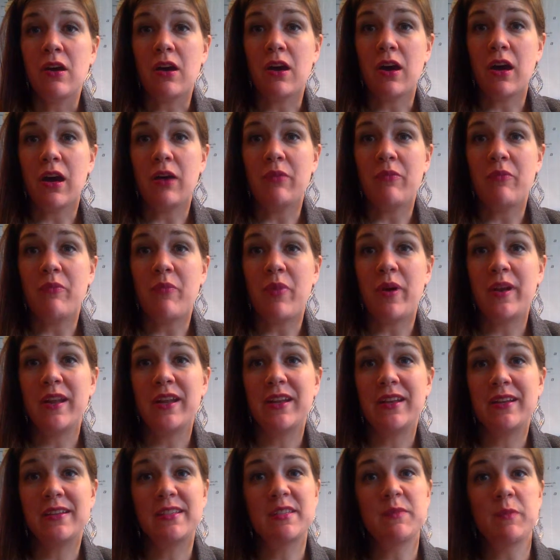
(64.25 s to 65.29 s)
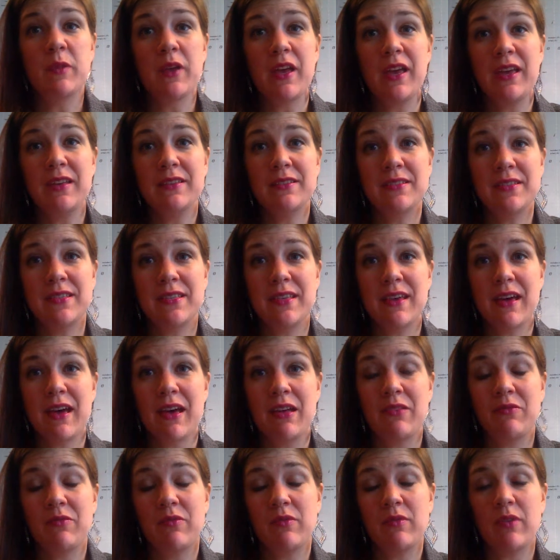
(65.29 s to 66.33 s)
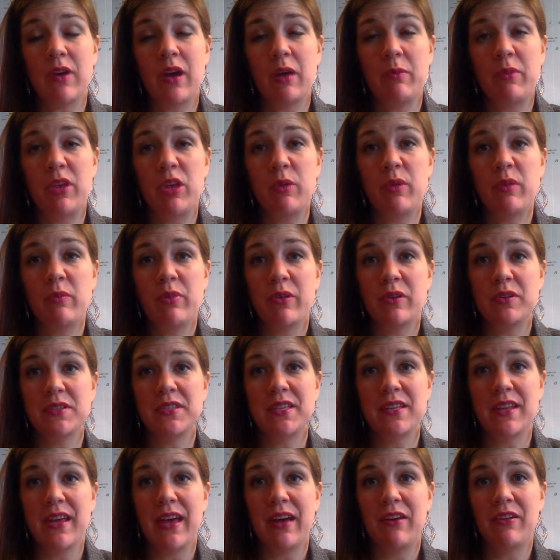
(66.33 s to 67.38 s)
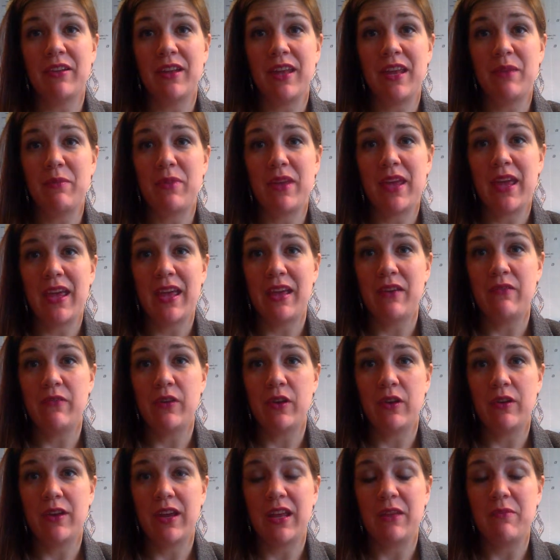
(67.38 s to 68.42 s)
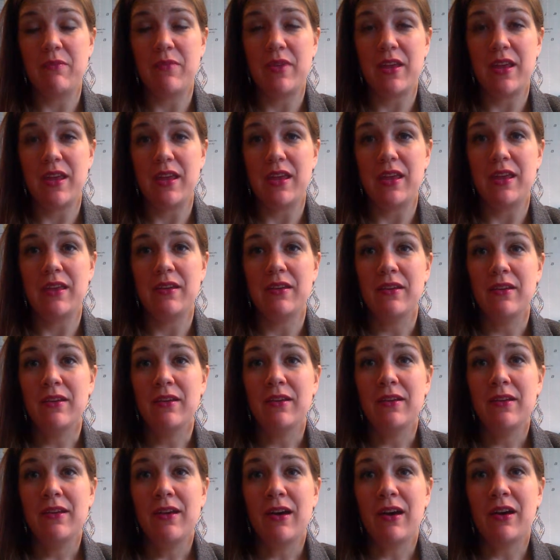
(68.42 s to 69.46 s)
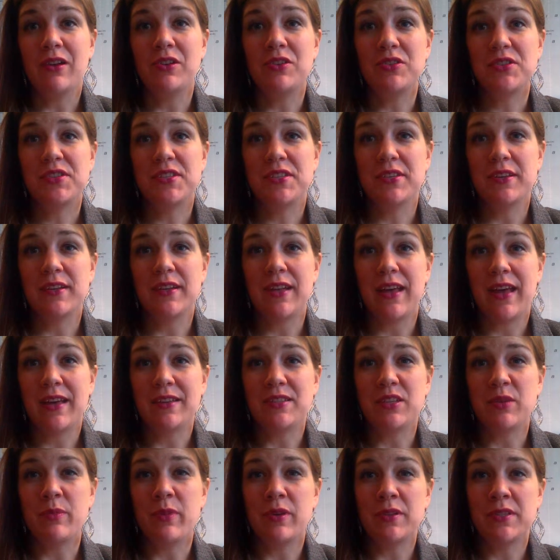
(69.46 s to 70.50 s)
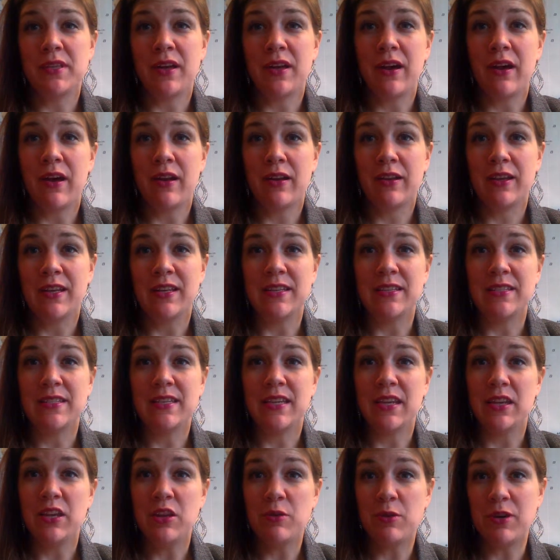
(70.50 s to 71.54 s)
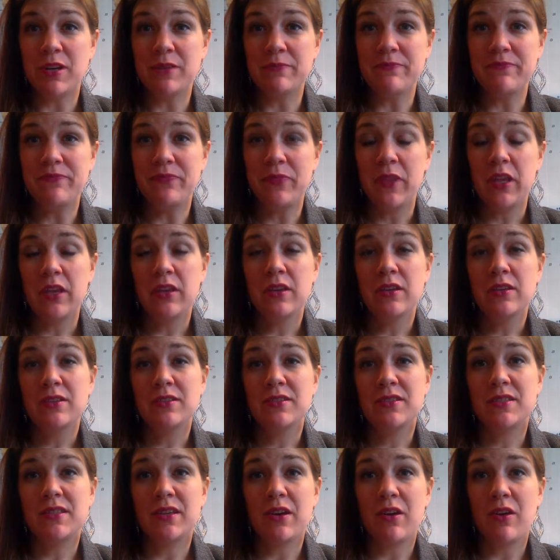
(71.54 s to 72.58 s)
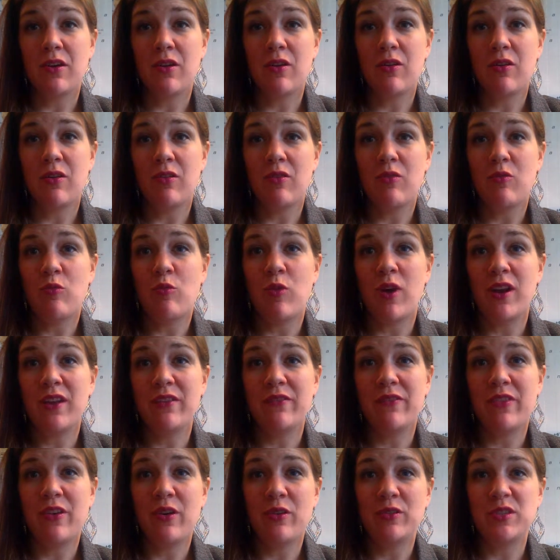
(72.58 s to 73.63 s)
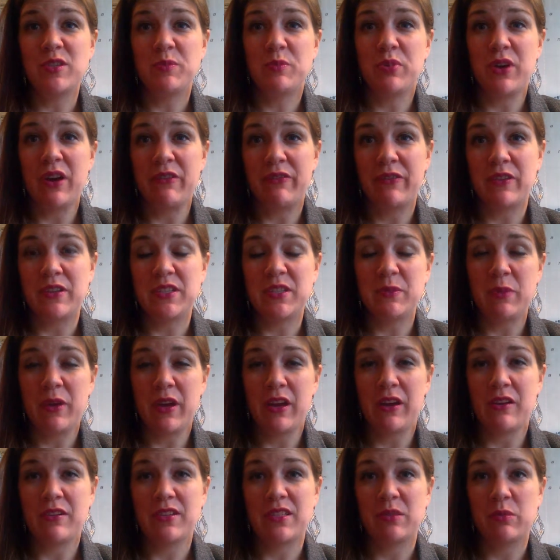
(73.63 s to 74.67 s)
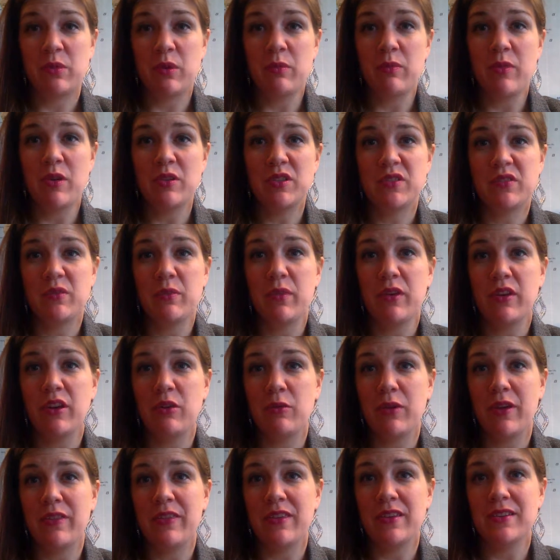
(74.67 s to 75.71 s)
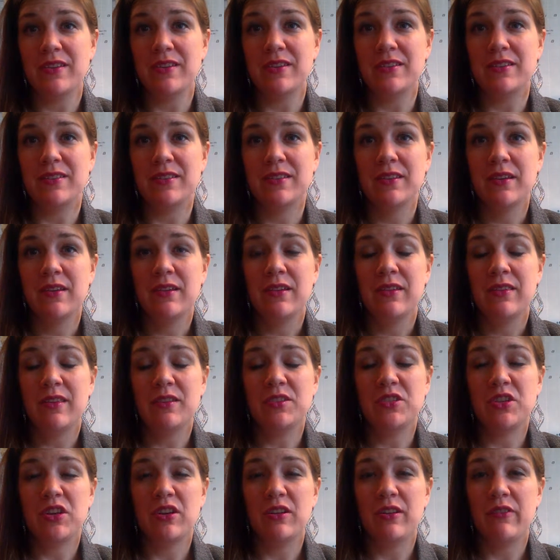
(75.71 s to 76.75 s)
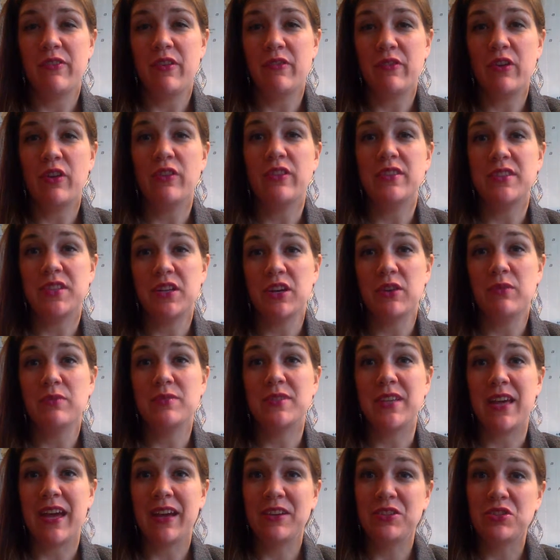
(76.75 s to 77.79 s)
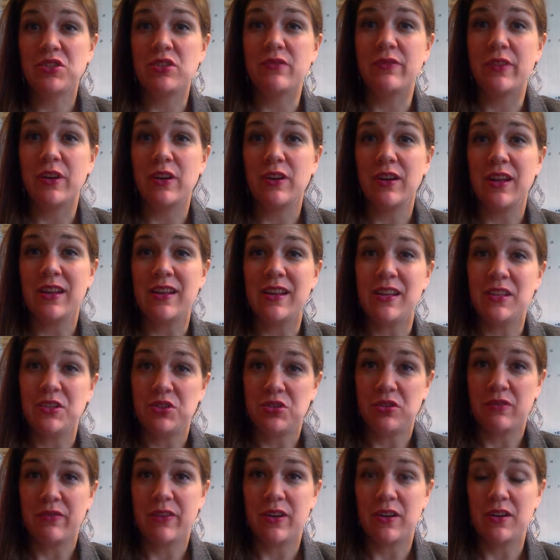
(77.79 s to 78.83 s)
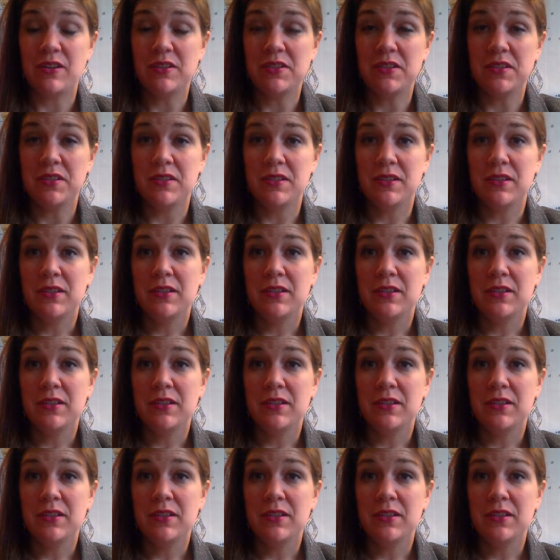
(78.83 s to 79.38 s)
But it explains that human personality and behavior can be understood as almost on a continuum. So one of those preference pairs that we're most familiar with is the term, if you've heard the terms extrovert and introvert.